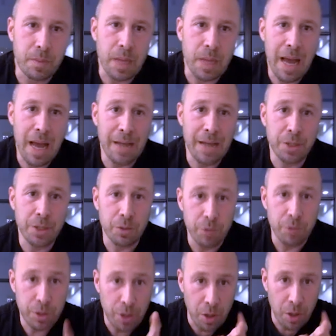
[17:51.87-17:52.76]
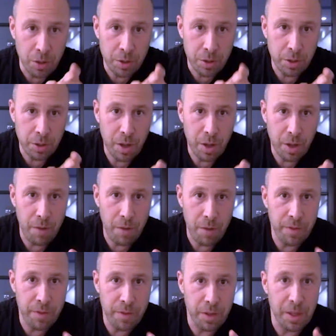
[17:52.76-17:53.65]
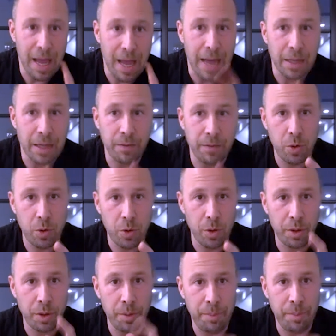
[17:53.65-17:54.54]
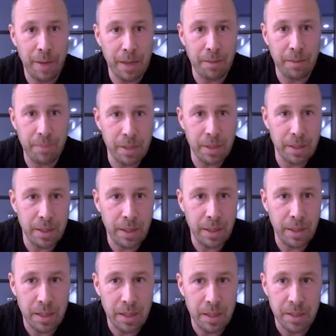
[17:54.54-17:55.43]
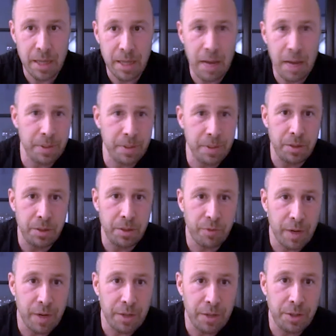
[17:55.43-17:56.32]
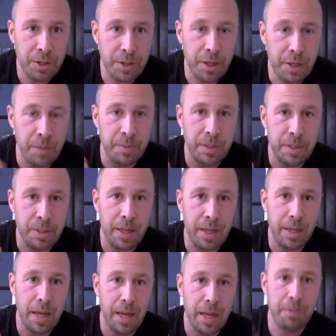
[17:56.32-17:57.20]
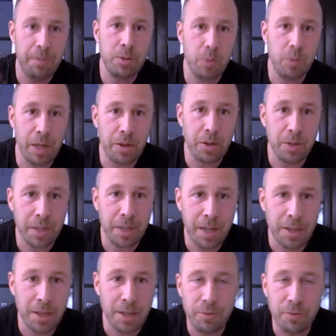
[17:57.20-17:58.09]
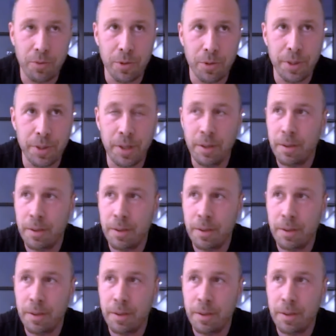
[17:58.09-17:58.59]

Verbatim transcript: as a result of the lack of core compatibility? And this happens in friendships and it happens when I go to California.